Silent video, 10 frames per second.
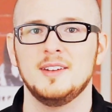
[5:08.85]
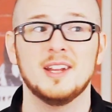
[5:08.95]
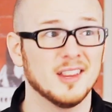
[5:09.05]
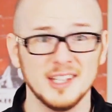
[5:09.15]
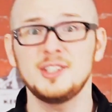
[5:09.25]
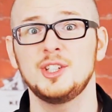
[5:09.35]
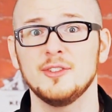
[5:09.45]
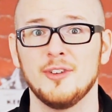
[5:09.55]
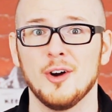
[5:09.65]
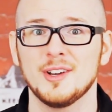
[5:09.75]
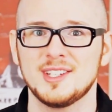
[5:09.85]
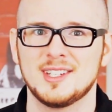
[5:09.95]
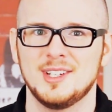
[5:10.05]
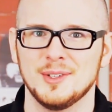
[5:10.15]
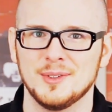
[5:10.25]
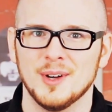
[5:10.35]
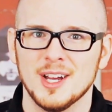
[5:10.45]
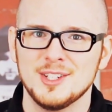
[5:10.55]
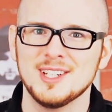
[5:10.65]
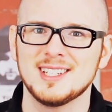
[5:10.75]
Now let's shift focus to
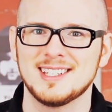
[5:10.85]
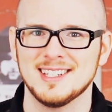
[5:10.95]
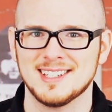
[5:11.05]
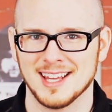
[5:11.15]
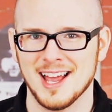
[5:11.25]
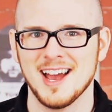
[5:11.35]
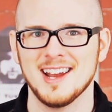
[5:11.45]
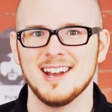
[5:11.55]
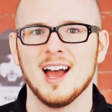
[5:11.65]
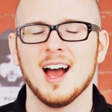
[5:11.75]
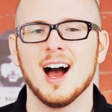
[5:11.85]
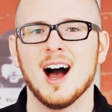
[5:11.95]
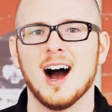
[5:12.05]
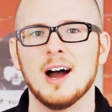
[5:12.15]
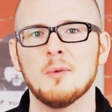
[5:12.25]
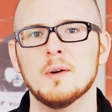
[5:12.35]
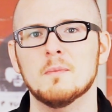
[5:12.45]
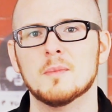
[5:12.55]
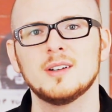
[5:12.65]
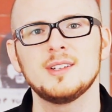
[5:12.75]
Jesus' line, "I
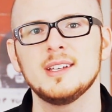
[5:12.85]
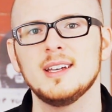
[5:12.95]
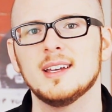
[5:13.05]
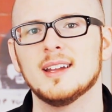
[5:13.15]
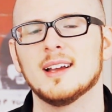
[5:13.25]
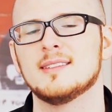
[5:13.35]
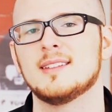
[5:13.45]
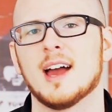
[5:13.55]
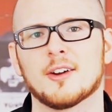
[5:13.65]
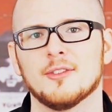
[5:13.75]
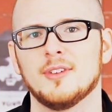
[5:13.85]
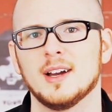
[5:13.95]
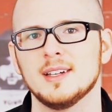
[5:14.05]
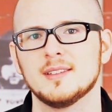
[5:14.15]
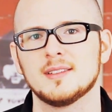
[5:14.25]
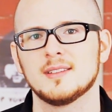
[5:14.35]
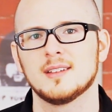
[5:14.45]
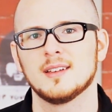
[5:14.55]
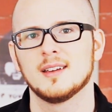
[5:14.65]
want mercy and not sacrifice."